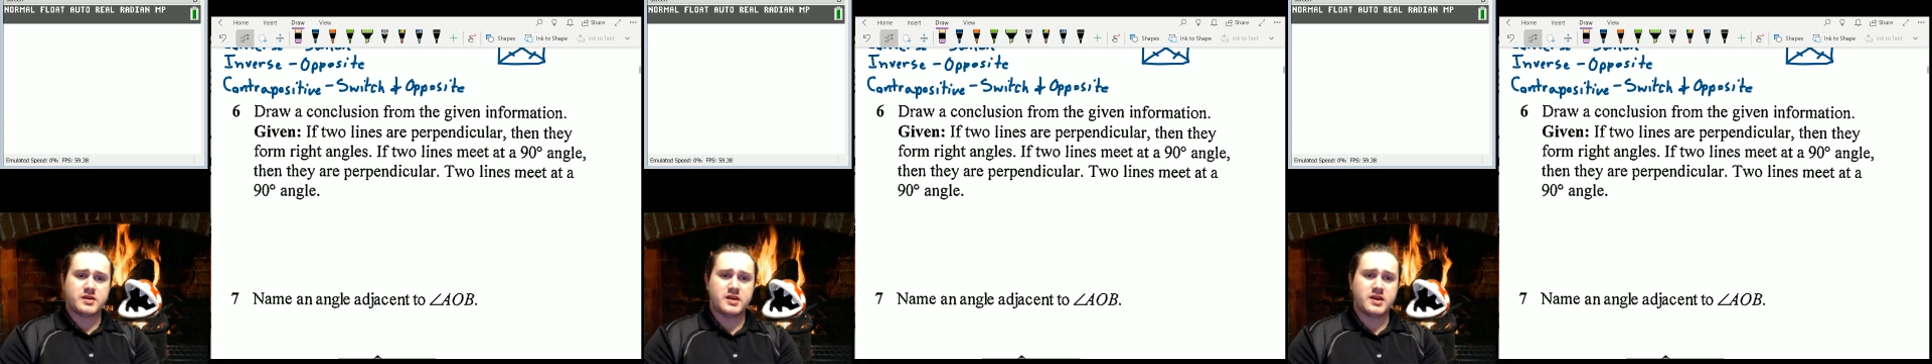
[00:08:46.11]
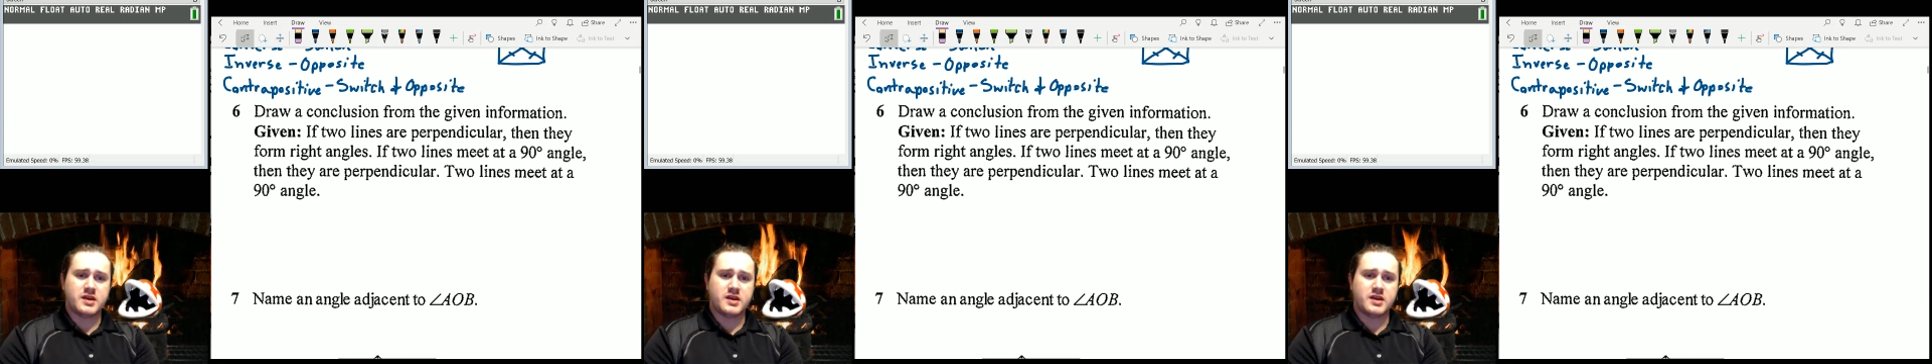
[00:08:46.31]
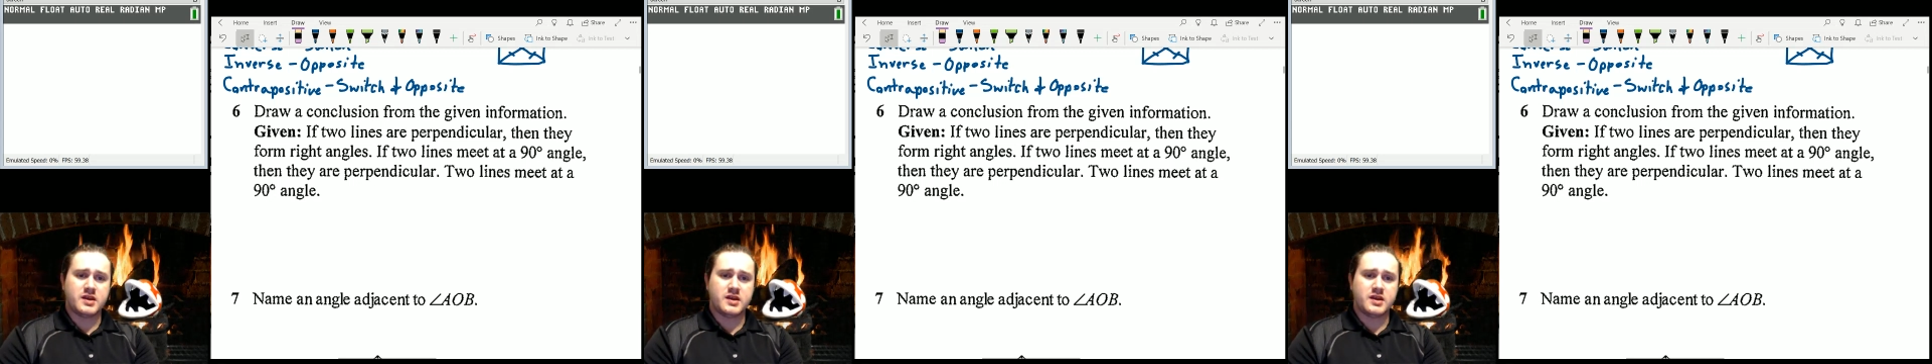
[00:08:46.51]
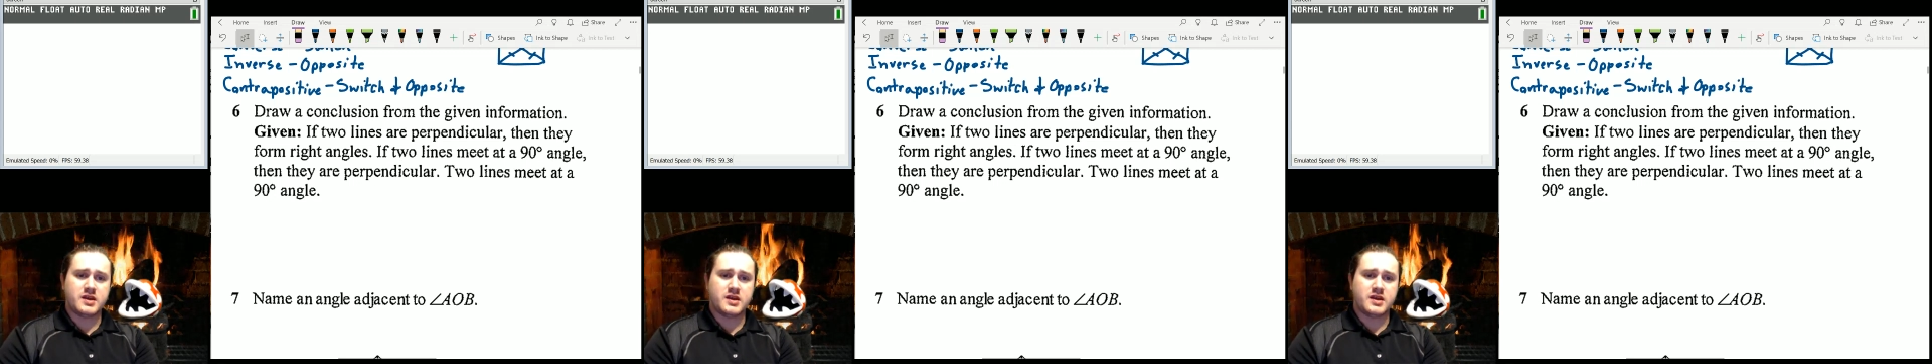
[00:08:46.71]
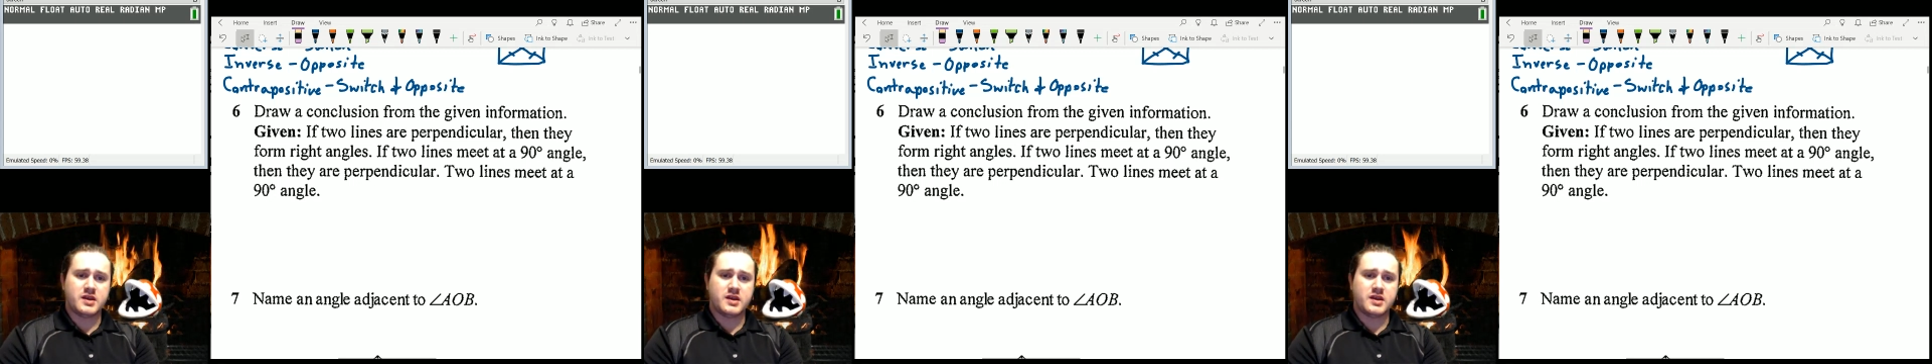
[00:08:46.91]
Given
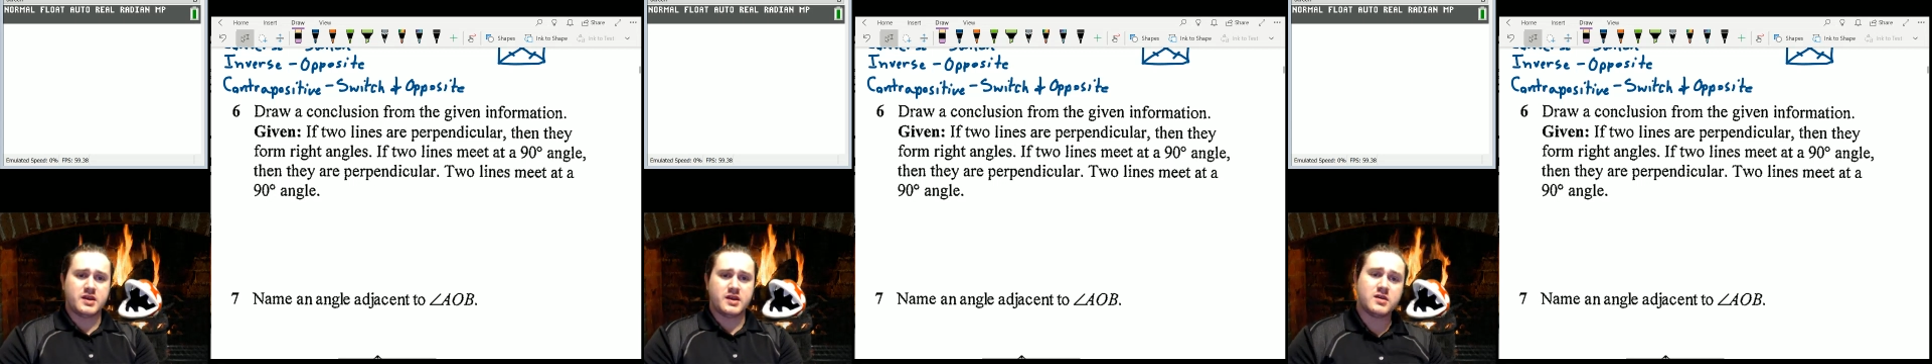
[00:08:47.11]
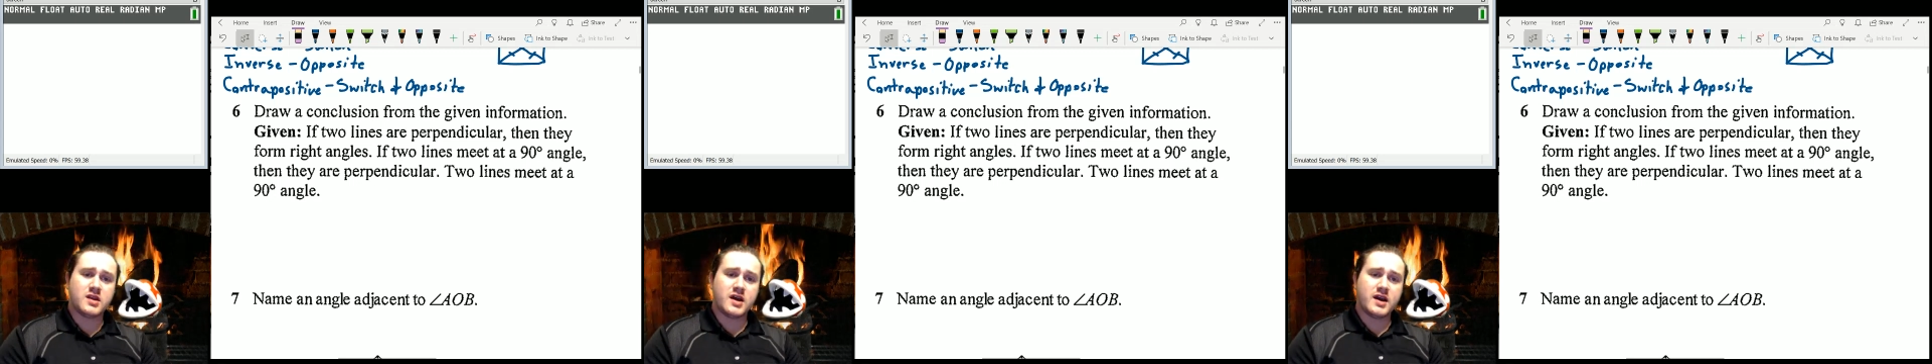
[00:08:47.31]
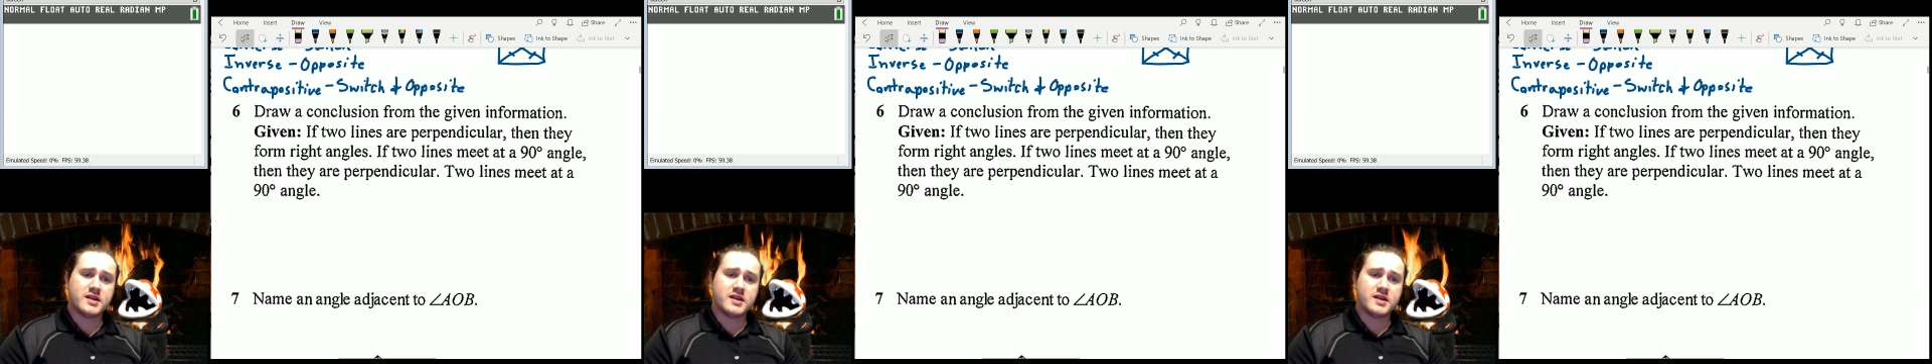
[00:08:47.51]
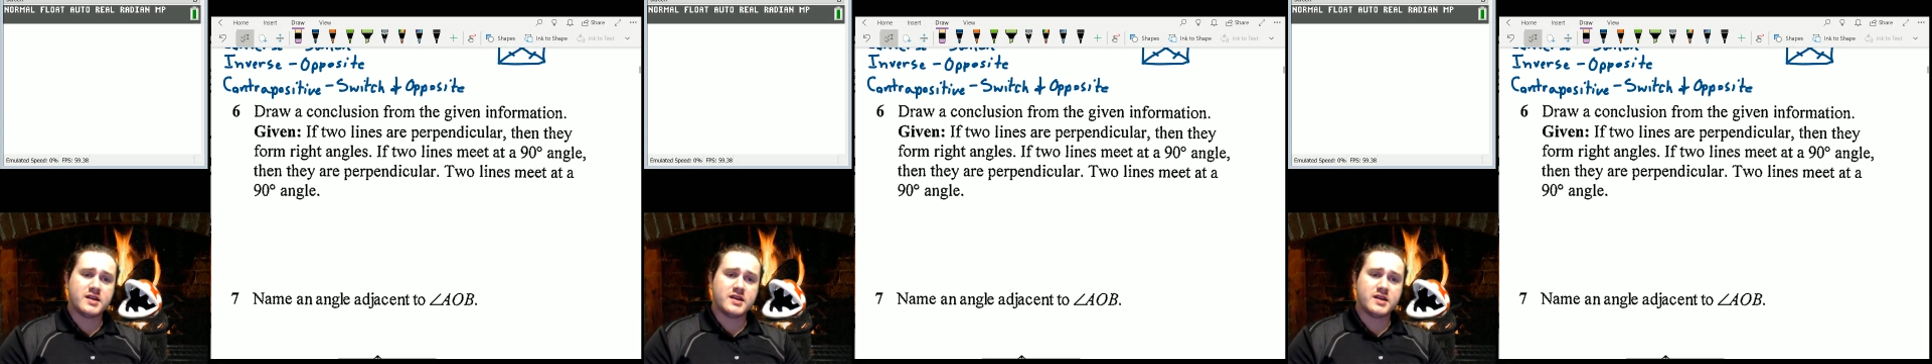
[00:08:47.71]
2 lines are